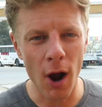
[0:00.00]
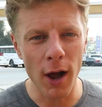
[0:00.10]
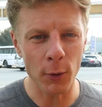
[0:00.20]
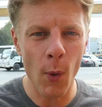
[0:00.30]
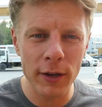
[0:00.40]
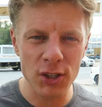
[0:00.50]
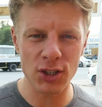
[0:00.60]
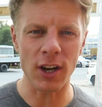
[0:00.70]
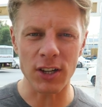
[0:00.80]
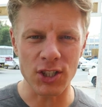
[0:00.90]
hot while the
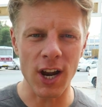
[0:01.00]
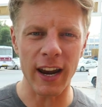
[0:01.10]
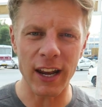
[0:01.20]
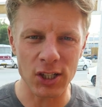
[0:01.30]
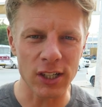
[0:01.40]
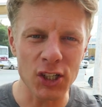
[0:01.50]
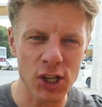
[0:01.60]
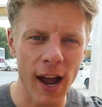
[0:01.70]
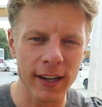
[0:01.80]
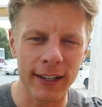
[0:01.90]
sun is not actually
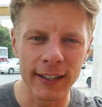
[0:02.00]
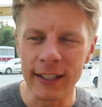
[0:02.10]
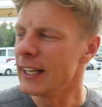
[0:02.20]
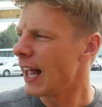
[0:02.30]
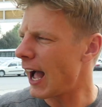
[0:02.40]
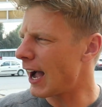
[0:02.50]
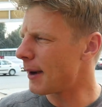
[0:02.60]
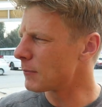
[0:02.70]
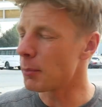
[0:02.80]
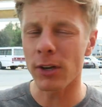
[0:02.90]
shining.
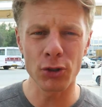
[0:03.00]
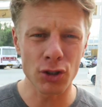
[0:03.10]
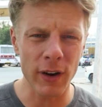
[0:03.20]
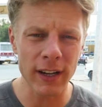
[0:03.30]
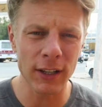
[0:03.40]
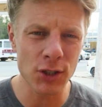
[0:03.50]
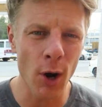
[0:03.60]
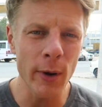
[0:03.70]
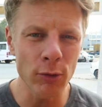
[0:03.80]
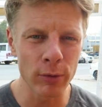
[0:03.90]
Um, the module training is
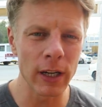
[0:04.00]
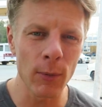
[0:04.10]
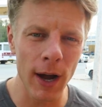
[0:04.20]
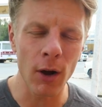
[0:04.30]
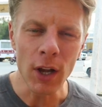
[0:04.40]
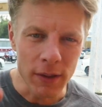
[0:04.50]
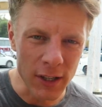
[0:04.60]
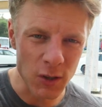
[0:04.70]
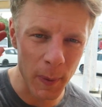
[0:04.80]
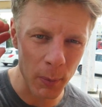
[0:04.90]
going really well.
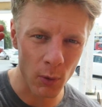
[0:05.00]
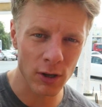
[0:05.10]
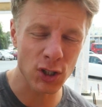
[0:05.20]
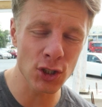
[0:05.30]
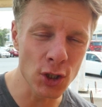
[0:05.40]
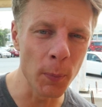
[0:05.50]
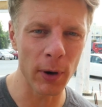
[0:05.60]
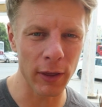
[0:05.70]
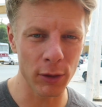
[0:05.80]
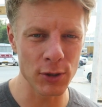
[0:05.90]
These people are
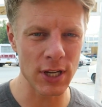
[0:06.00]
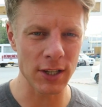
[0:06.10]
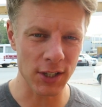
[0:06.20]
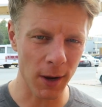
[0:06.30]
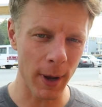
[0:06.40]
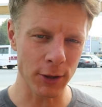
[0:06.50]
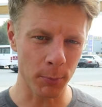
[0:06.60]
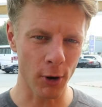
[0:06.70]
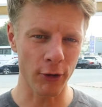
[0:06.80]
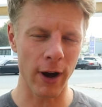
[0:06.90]
super enthusiastic about the
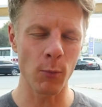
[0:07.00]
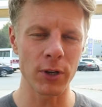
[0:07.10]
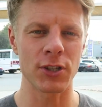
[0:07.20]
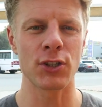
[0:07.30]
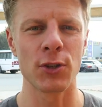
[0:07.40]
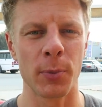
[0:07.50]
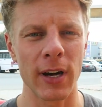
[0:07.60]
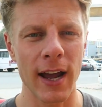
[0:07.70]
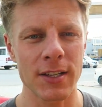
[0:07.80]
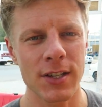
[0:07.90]
program, which is super
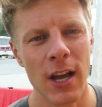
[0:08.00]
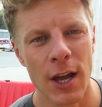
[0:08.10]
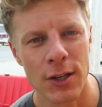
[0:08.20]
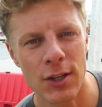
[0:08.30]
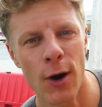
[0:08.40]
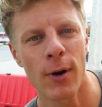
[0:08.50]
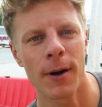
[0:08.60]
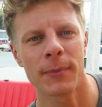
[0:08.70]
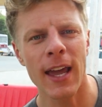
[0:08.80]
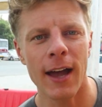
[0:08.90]
nice. So
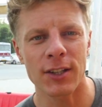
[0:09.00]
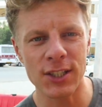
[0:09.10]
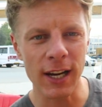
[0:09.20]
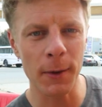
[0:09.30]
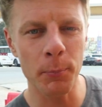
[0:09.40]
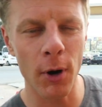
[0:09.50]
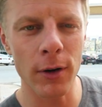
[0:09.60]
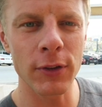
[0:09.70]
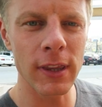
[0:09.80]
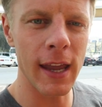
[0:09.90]
um, yeah, second part of the